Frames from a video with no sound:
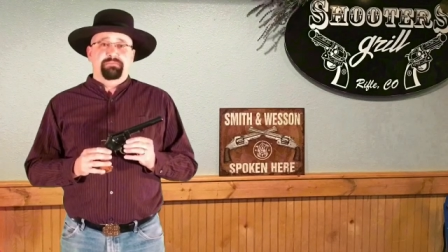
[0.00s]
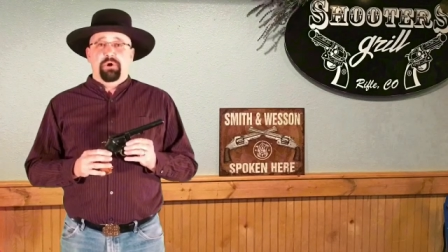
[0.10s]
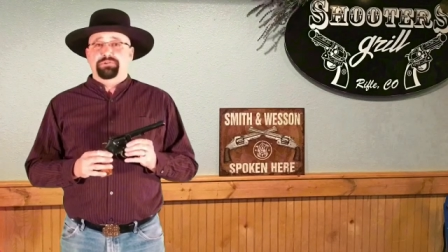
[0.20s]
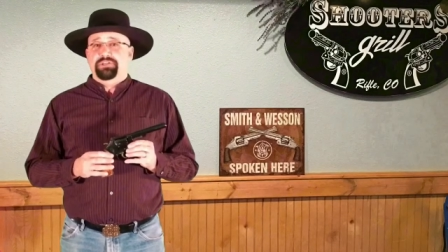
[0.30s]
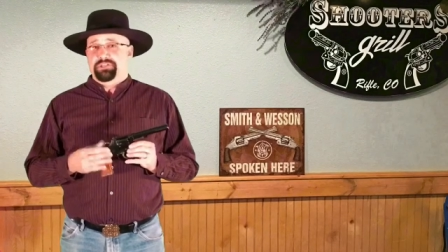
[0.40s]
I
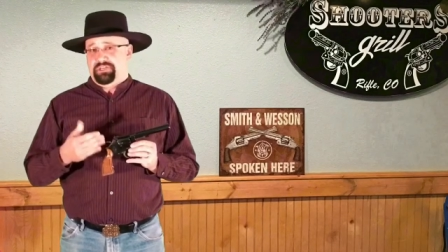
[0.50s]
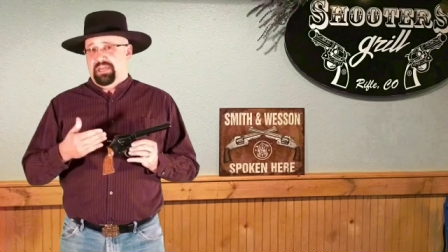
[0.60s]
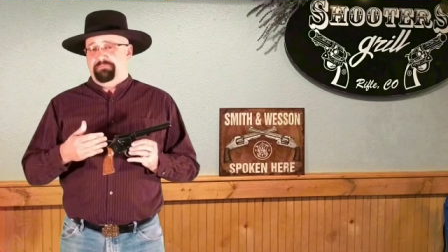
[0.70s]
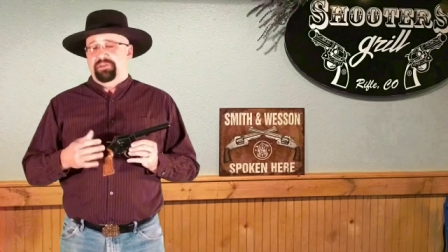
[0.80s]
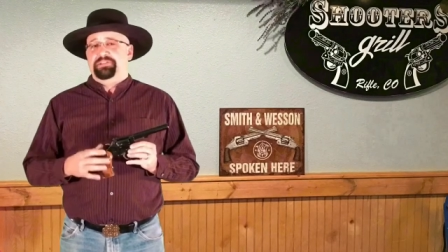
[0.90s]
mostly just
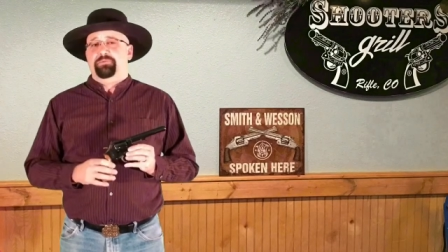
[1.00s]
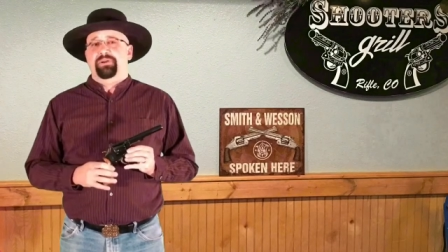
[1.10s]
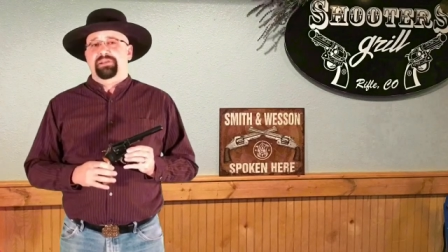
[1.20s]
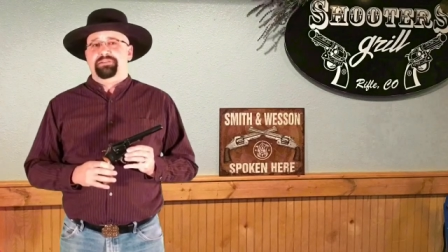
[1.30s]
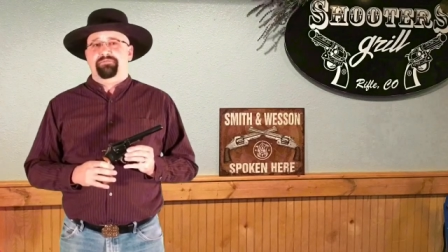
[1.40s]
keep this
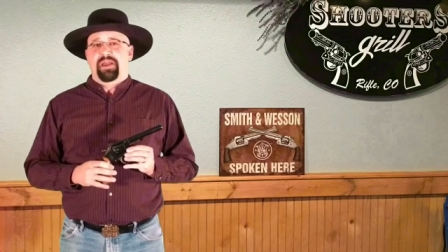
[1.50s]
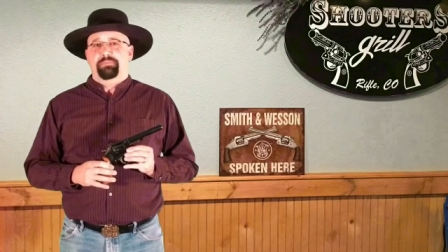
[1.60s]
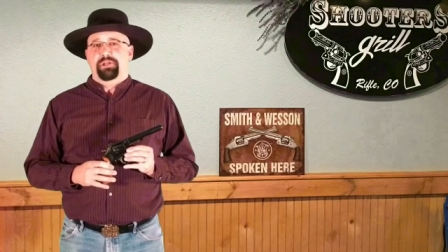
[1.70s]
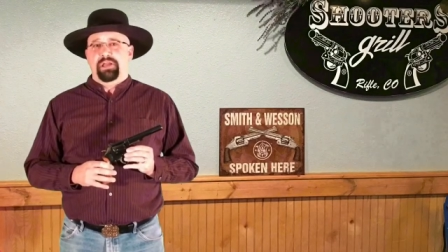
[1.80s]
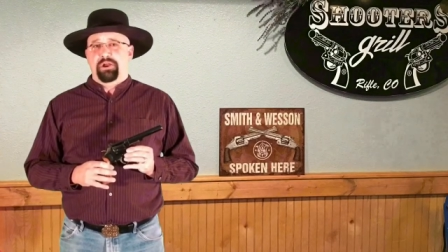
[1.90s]
one as a
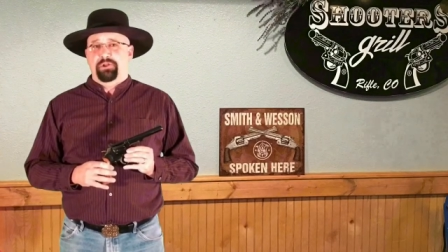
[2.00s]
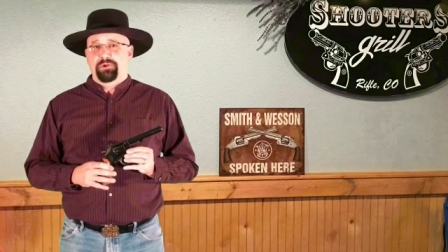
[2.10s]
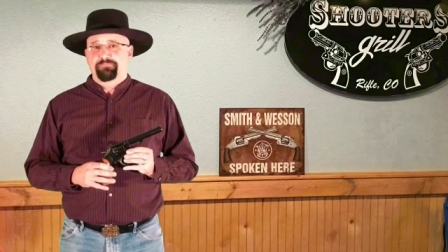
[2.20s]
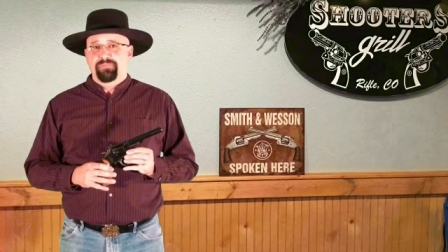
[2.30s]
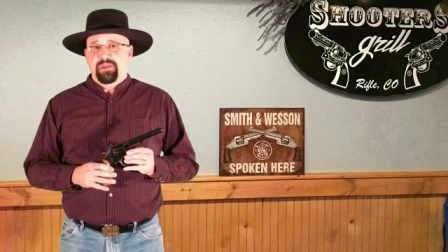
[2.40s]
family
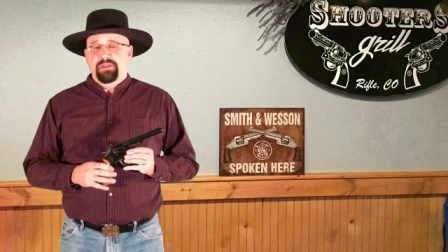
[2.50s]
heirloom.